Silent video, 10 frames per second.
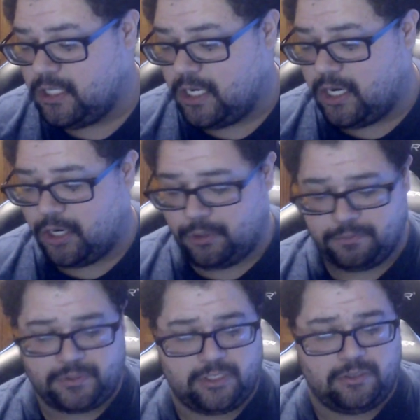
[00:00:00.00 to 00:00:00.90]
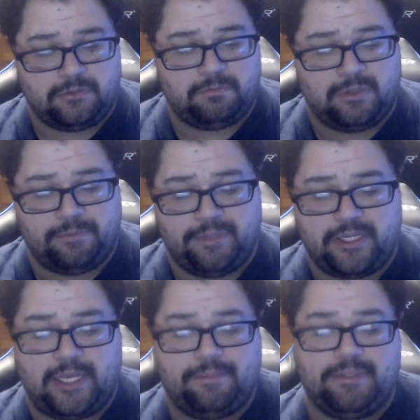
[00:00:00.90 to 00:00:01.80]
So what a mid
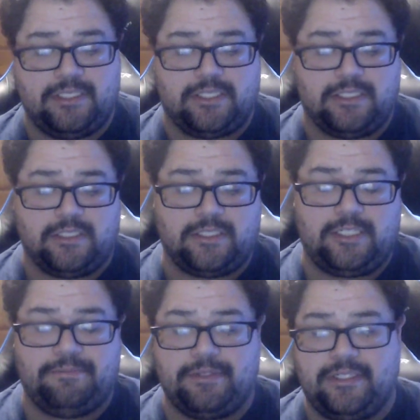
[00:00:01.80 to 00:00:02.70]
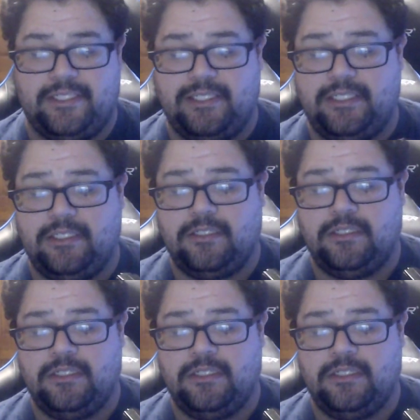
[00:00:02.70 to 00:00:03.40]
cap is typically